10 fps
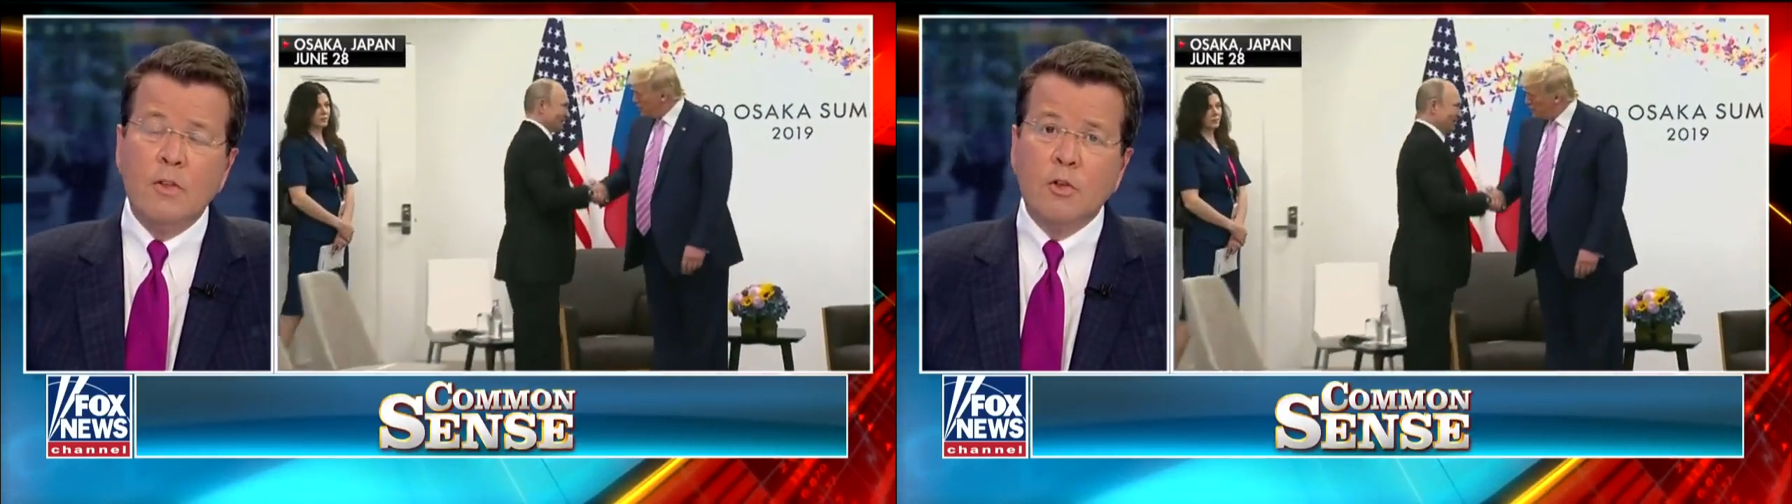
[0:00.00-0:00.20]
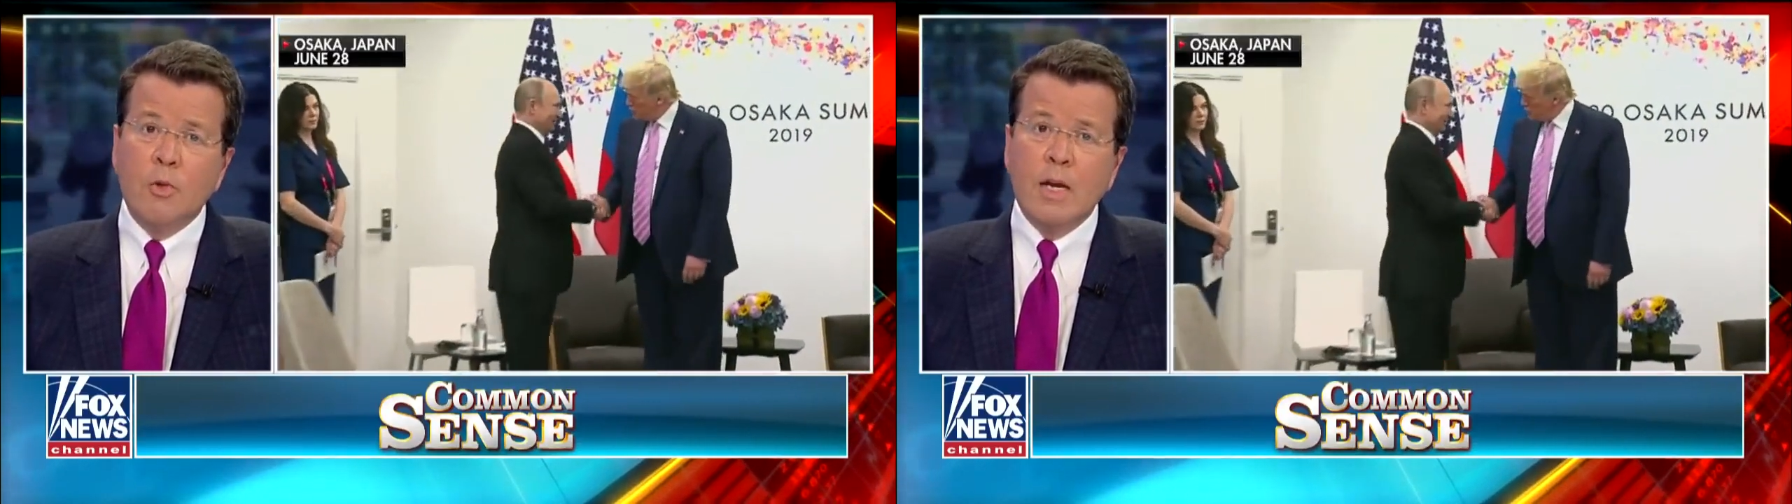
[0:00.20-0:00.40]
in
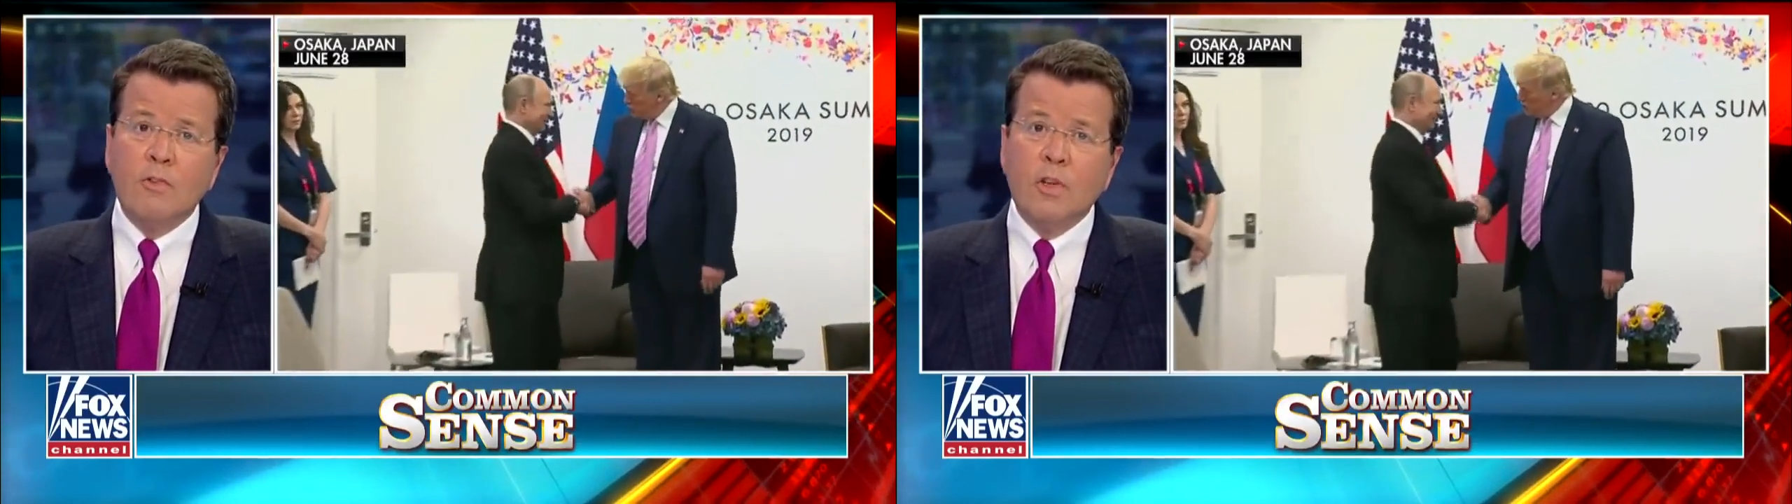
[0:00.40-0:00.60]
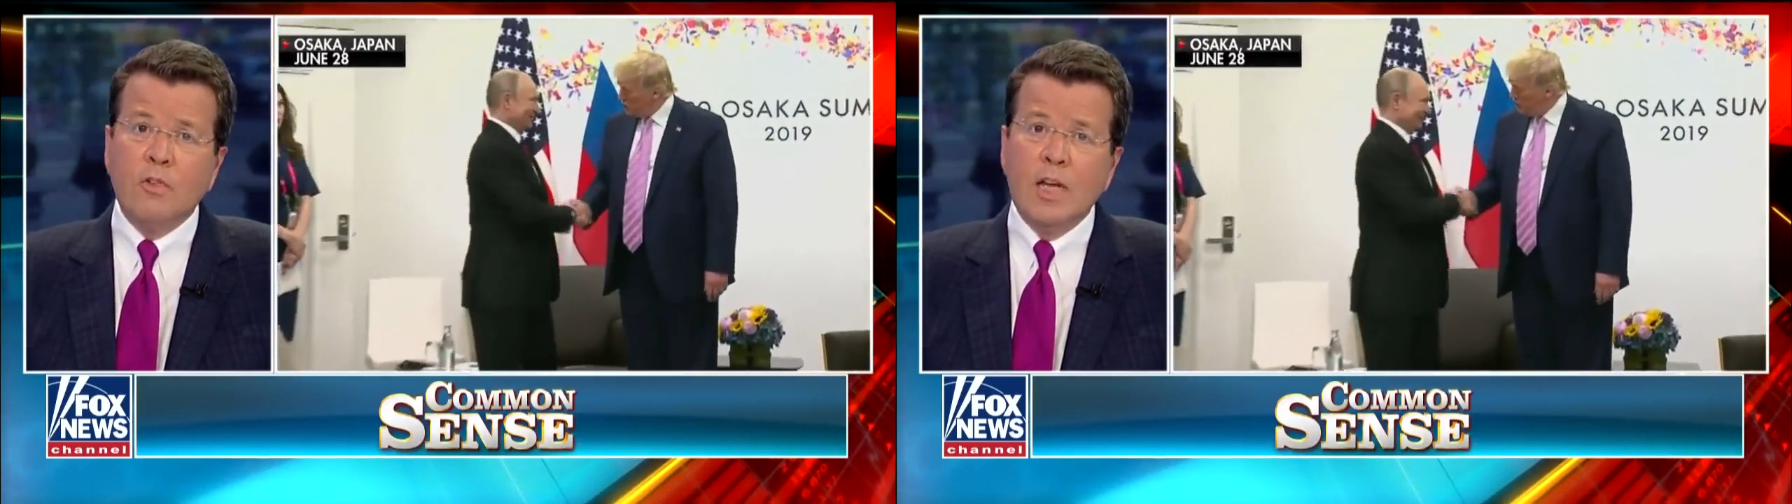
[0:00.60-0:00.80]
the
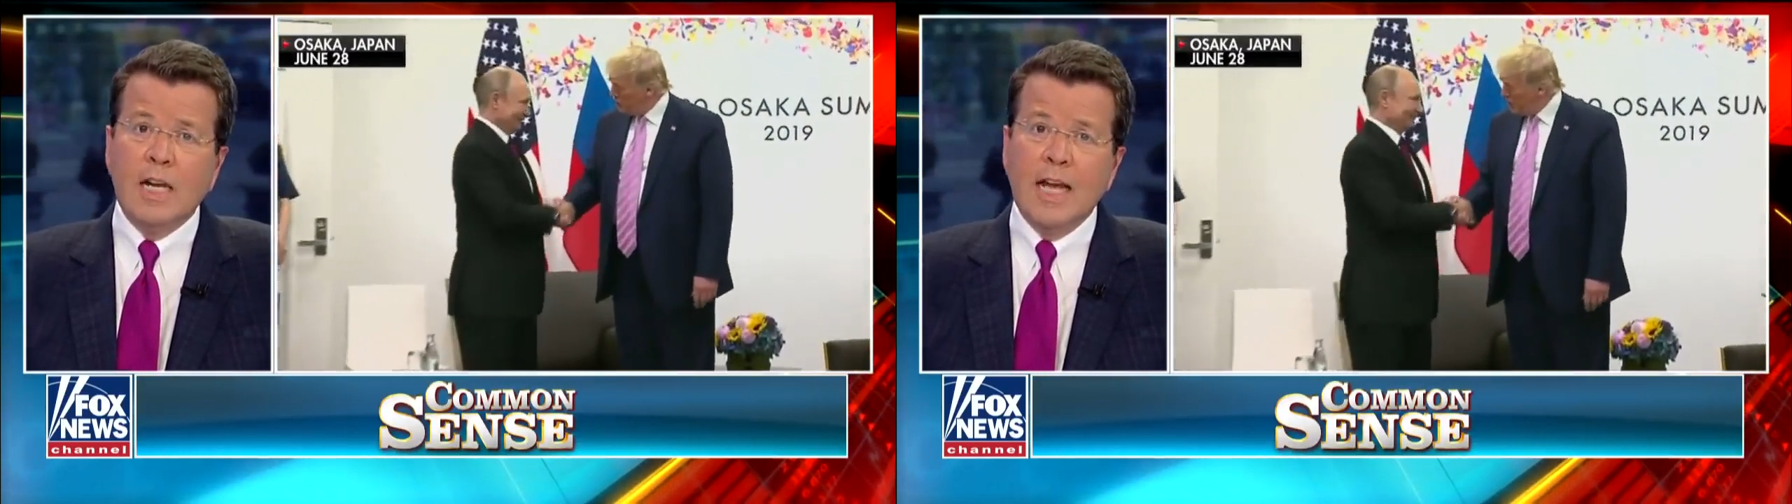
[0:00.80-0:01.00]
2016